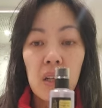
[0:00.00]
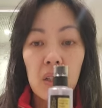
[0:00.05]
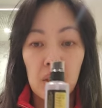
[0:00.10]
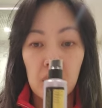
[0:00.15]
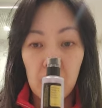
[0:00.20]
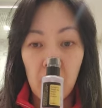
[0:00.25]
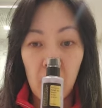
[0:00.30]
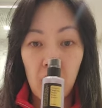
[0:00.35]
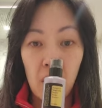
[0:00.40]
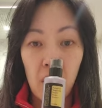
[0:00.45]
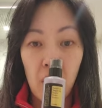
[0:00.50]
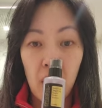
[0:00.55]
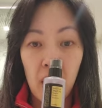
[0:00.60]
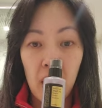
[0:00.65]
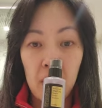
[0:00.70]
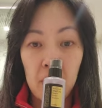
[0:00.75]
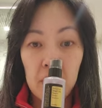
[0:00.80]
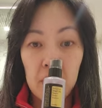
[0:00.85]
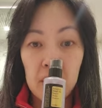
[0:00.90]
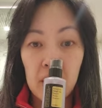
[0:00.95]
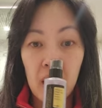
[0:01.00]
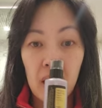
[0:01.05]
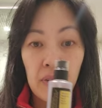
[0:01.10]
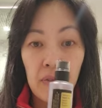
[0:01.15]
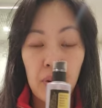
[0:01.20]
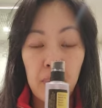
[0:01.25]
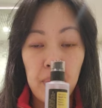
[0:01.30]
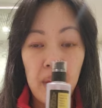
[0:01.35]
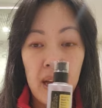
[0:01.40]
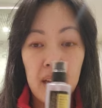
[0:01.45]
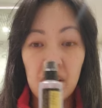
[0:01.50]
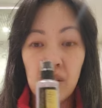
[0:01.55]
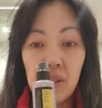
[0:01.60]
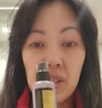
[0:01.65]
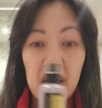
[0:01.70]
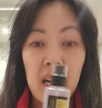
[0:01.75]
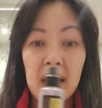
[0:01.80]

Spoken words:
So aside from that, so it's